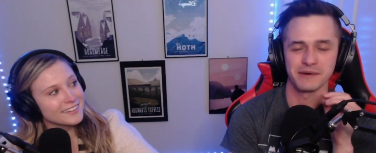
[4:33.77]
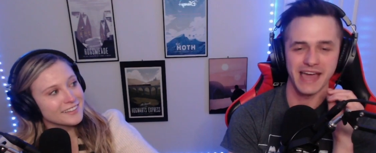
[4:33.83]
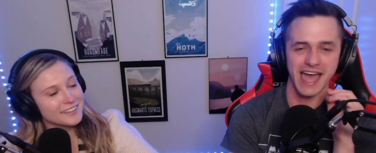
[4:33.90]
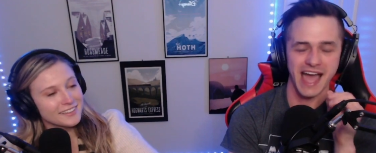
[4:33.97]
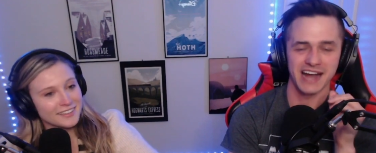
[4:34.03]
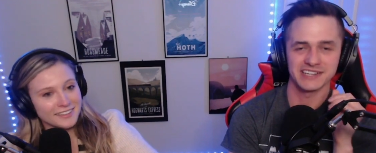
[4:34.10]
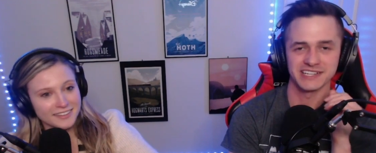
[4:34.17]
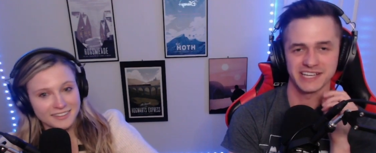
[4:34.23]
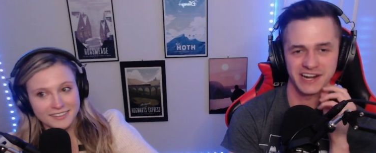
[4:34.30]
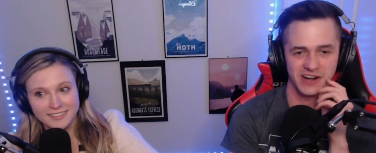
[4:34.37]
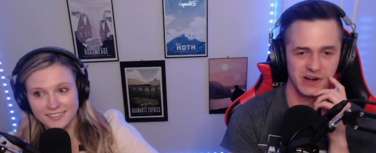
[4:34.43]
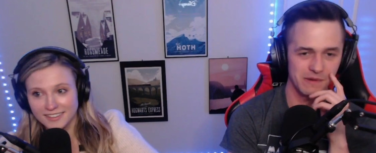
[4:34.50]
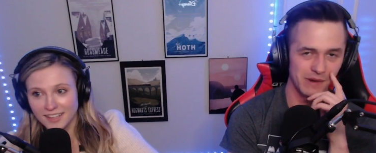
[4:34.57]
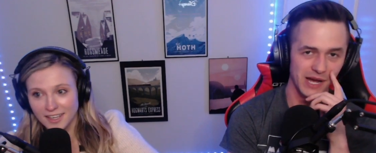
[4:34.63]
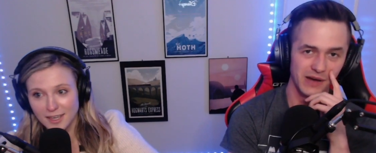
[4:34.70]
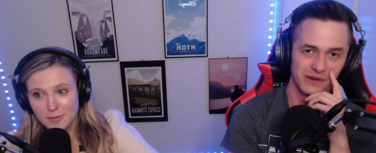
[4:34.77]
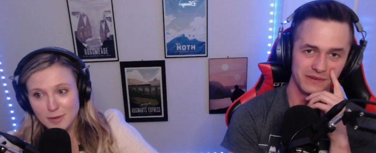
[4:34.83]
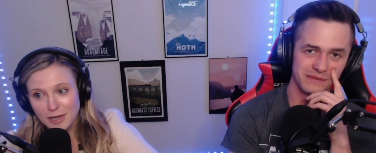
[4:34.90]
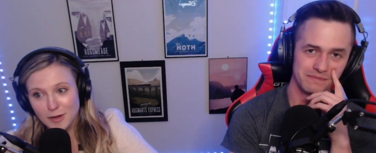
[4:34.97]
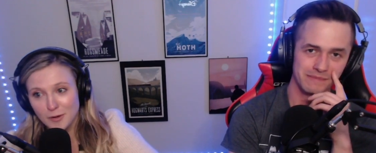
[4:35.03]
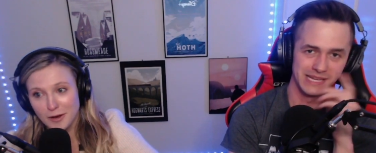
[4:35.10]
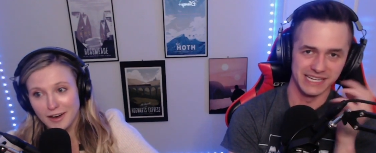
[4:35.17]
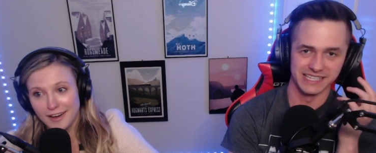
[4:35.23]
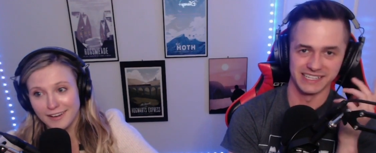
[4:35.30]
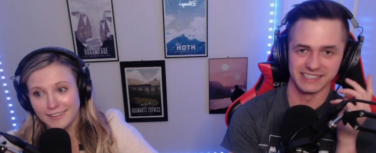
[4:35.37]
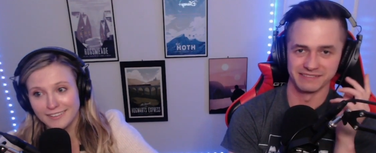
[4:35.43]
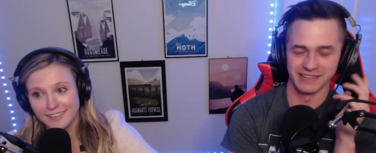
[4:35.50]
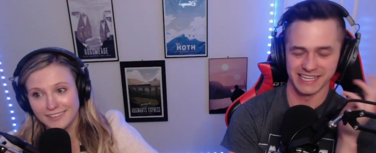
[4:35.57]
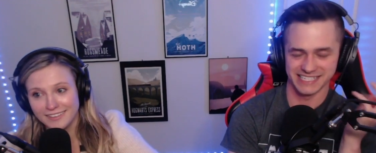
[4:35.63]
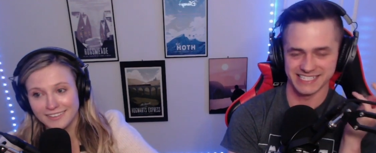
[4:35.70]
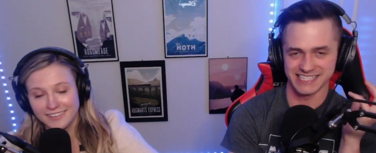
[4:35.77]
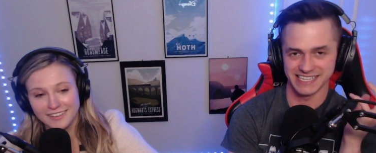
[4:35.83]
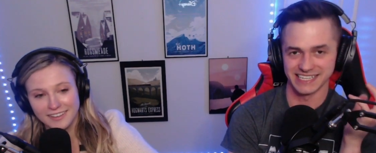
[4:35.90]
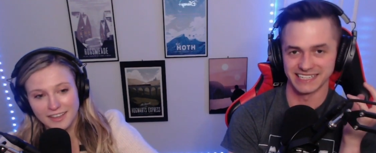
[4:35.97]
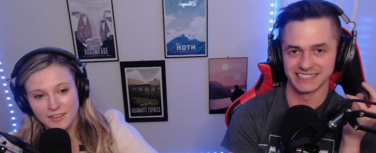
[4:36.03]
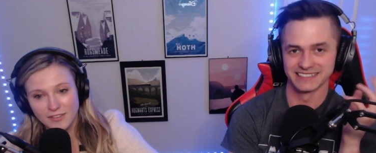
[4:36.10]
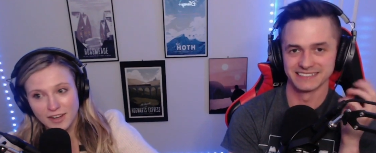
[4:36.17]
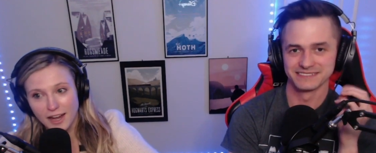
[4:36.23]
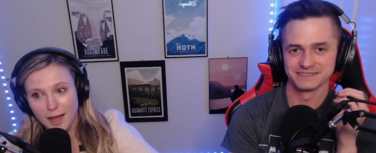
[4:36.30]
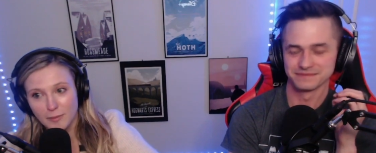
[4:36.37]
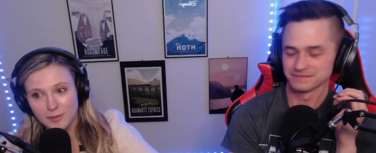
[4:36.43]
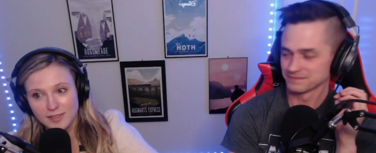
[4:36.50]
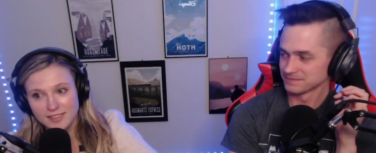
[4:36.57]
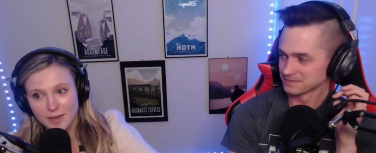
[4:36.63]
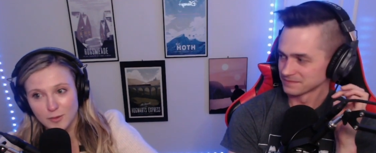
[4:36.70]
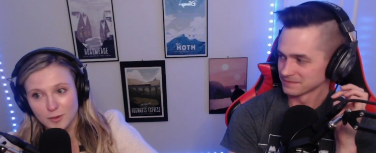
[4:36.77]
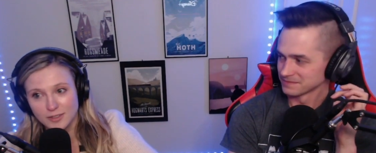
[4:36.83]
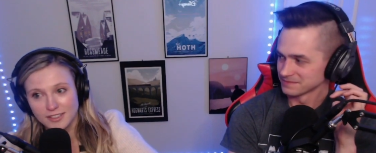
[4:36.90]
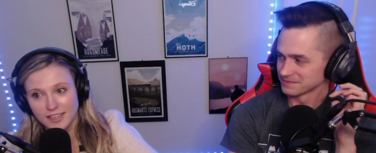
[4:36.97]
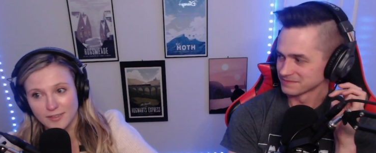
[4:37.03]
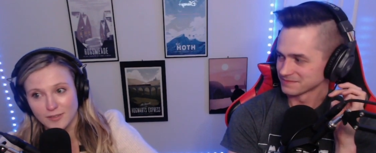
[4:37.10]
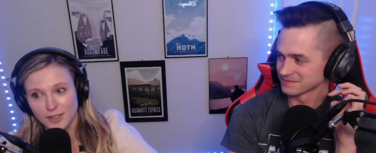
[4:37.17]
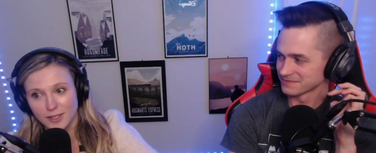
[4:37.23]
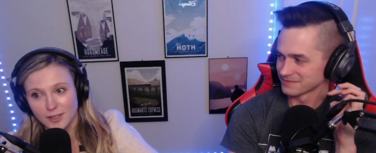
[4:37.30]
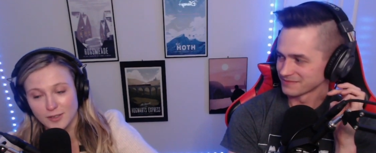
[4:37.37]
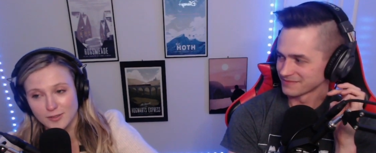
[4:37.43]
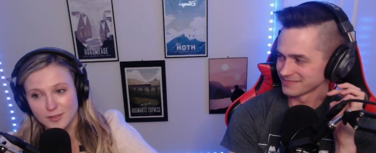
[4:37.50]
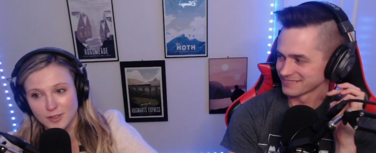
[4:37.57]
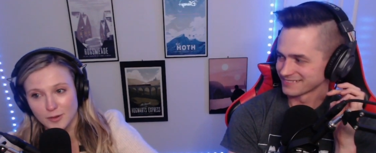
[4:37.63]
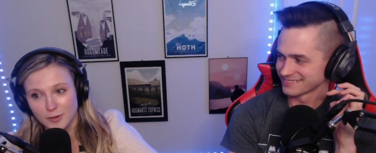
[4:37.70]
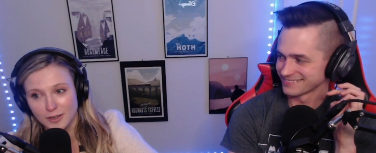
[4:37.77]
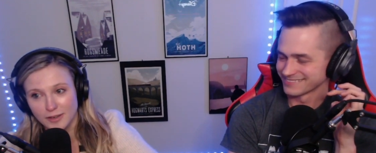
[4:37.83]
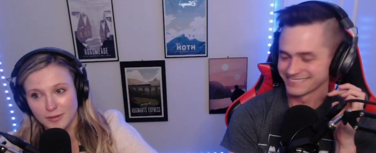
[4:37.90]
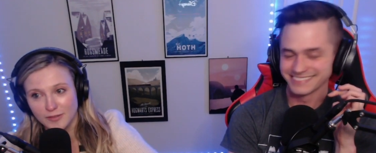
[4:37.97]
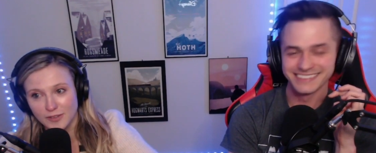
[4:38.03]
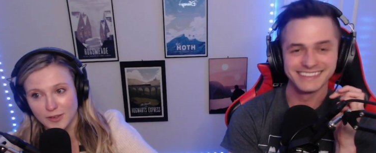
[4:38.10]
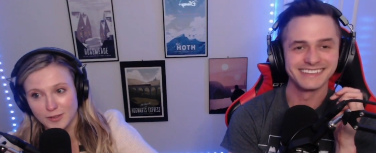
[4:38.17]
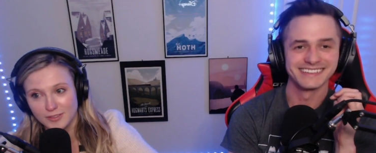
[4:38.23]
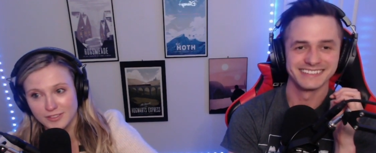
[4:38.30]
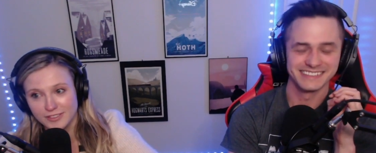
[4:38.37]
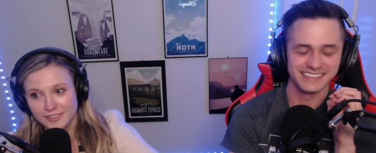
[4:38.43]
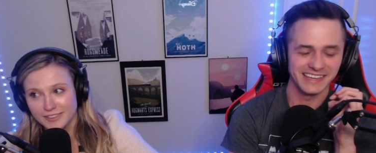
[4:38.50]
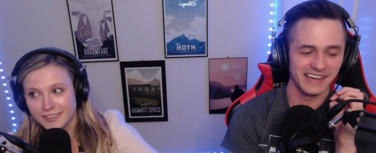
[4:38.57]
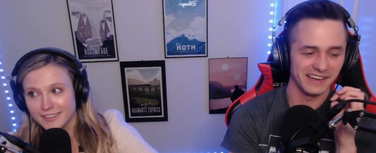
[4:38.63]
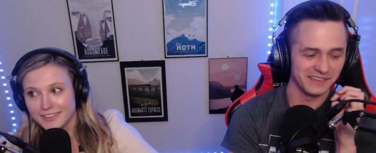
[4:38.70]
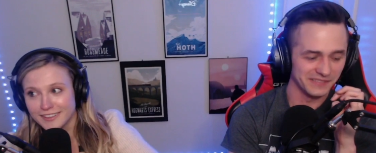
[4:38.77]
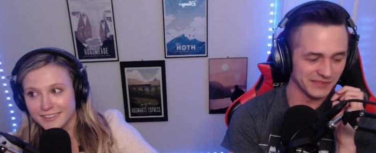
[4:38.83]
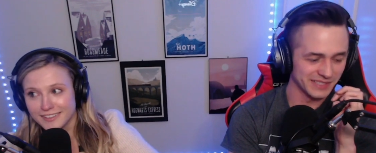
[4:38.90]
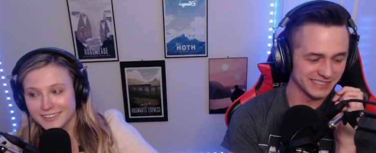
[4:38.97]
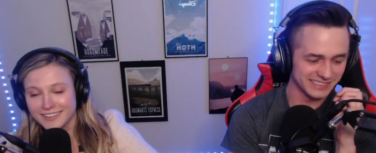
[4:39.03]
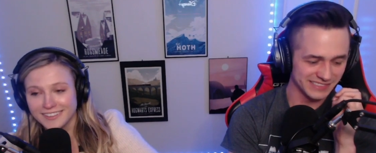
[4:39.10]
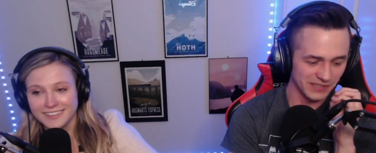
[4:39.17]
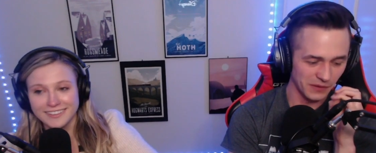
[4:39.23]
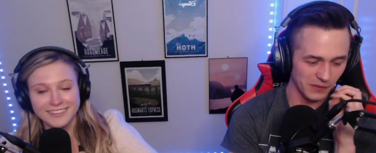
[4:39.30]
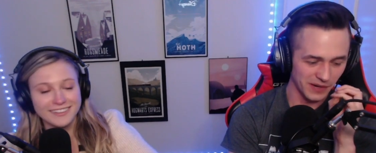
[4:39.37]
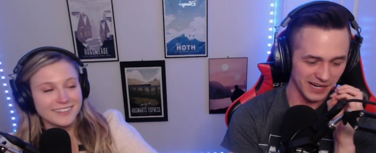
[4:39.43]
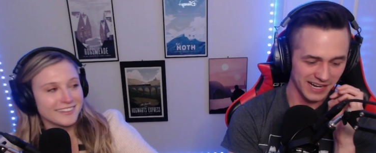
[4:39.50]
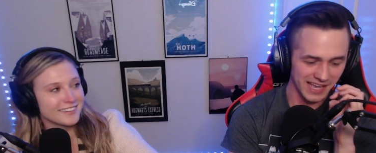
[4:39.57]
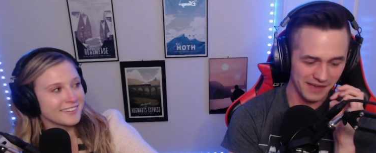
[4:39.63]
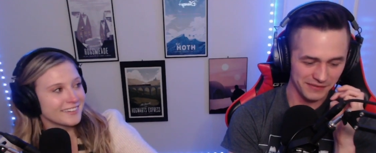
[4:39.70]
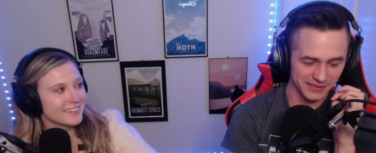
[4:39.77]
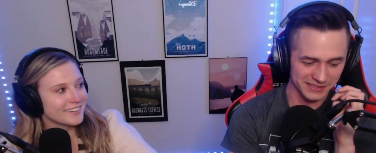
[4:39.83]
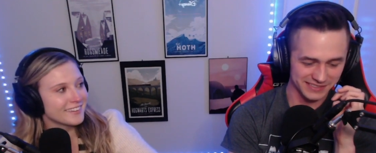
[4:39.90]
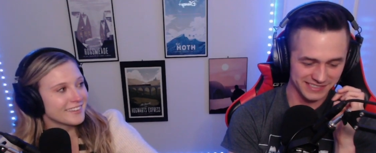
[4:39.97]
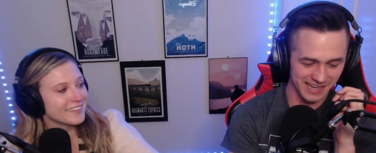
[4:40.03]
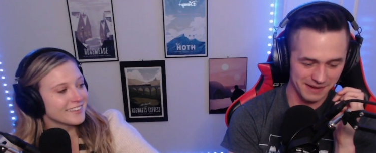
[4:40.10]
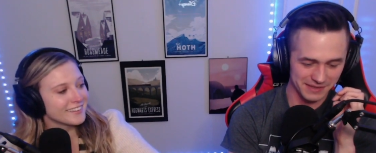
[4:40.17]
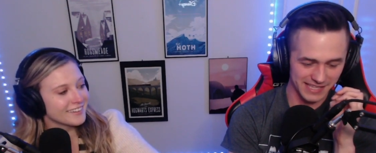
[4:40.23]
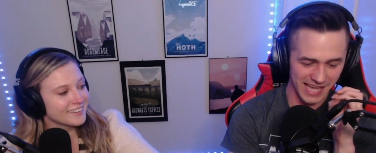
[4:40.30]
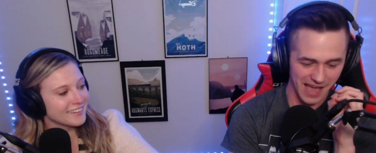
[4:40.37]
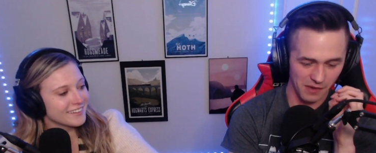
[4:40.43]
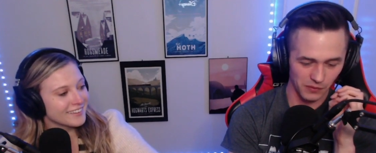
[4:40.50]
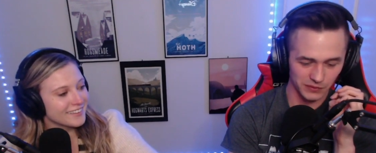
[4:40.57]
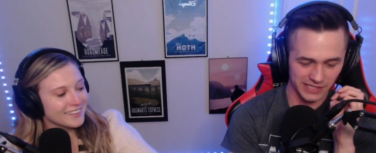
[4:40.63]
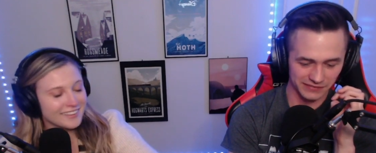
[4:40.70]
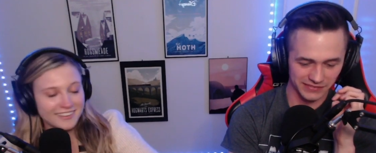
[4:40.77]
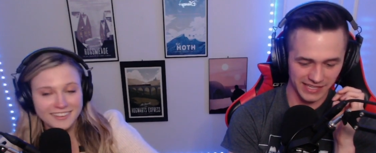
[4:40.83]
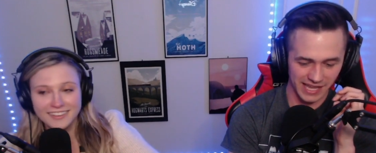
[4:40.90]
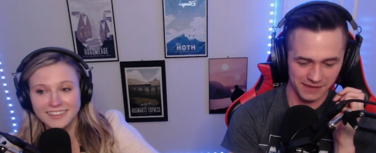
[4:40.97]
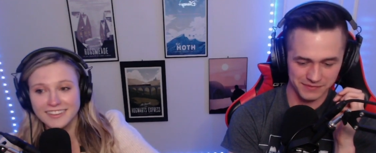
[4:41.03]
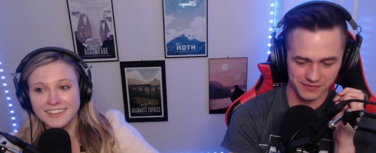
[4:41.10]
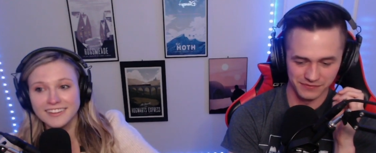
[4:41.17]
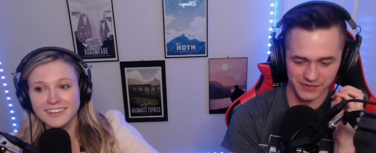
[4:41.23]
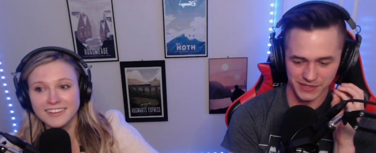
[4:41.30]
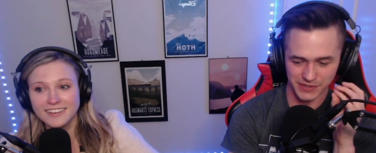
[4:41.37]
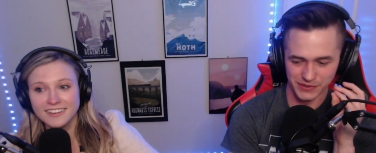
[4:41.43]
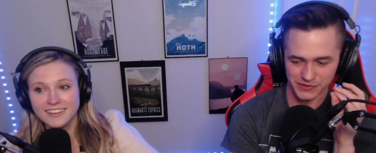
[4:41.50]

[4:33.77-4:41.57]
Speaker 1: actually care about. He might cry, meeting, like, like seeing.
Speaker 2: If it happens, I will take videos. Don't worry, folks.
Speaker 1: Yeah, so we're gonna have a good time of that. We'll definitely have some videos